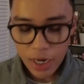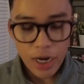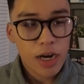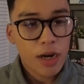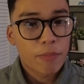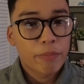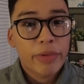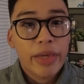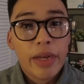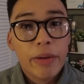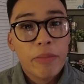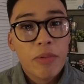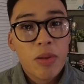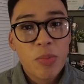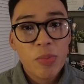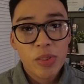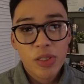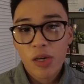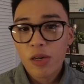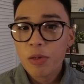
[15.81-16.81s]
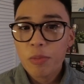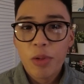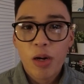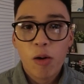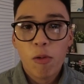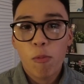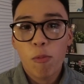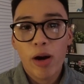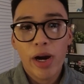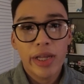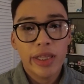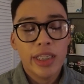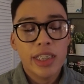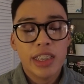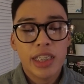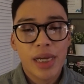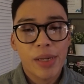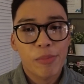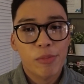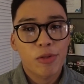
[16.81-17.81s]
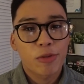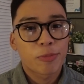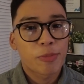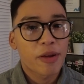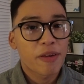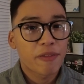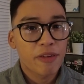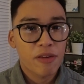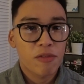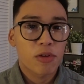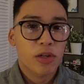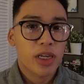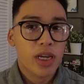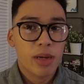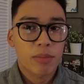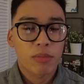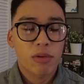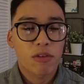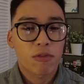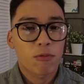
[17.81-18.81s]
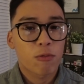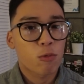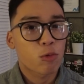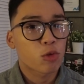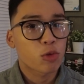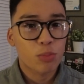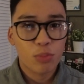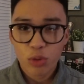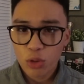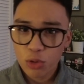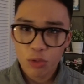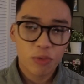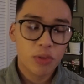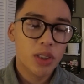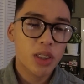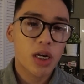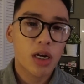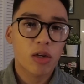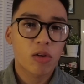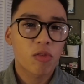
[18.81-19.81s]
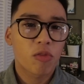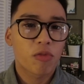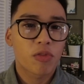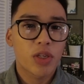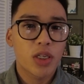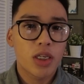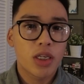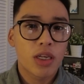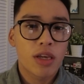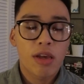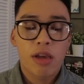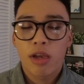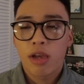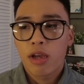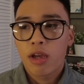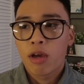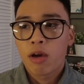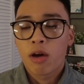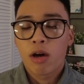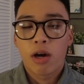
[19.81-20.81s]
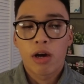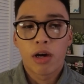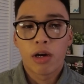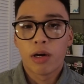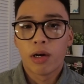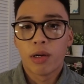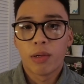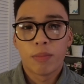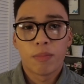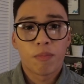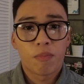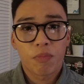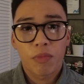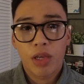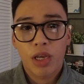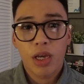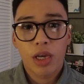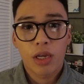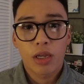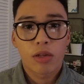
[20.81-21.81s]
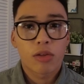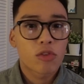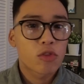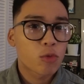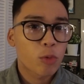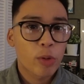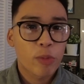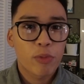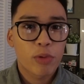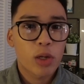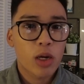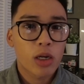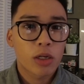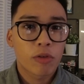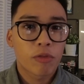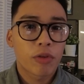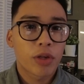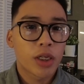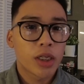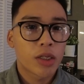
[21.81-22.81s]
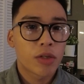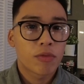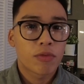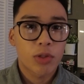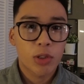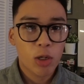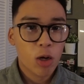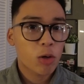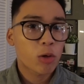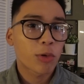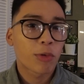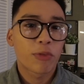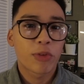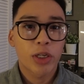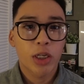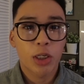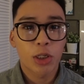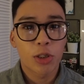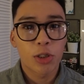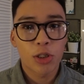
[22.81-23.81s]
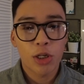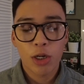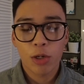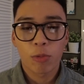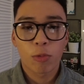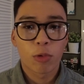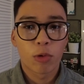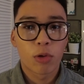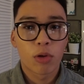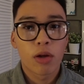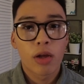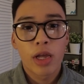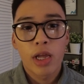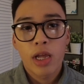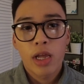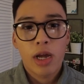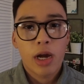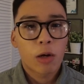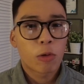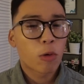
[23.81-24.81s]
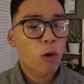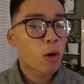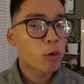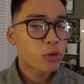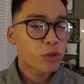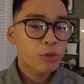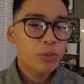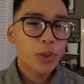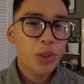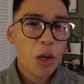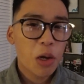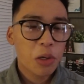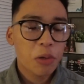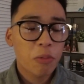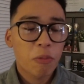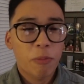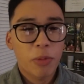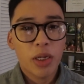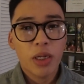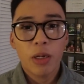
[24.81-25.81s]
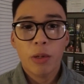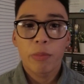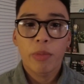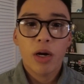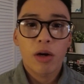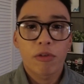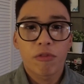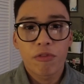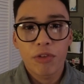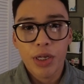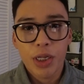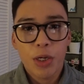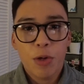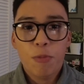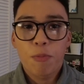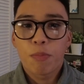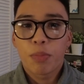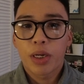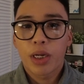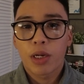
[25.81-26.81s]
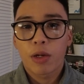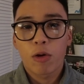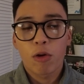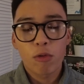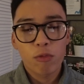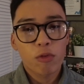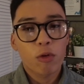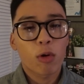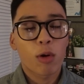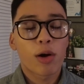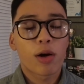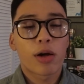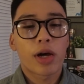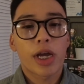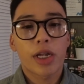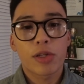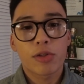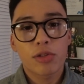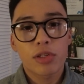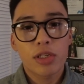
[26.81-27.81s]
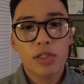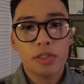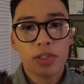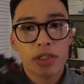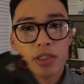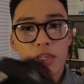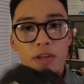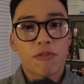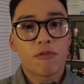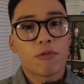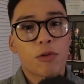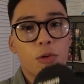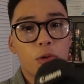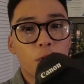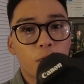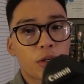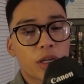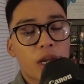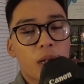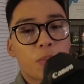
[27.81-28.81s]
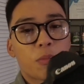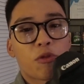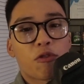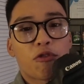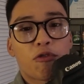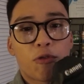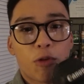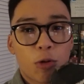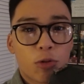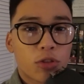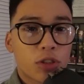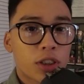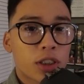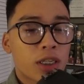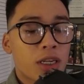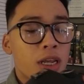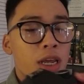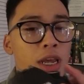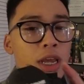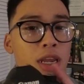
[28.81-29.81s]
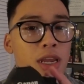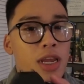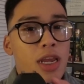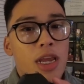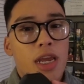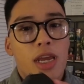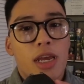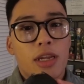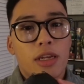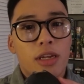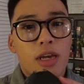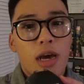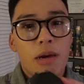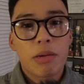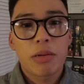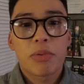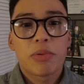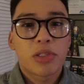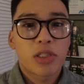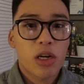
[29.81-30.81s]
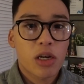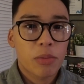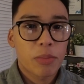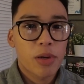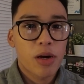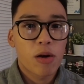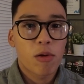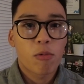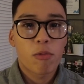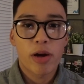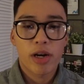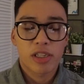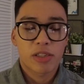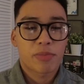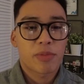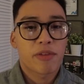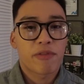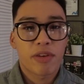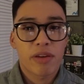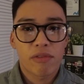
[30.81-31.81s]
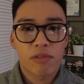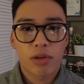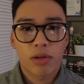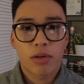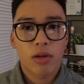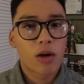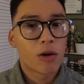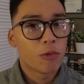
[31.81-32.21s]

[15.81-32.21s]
And I'm going to be talking about why this camera is my favorite camera for sports photography, and street photography, and photography in general. I'll also be talking a bit about video, but overall, I use this as a photo camera first. And I'm going to be talking about why it's my favorite.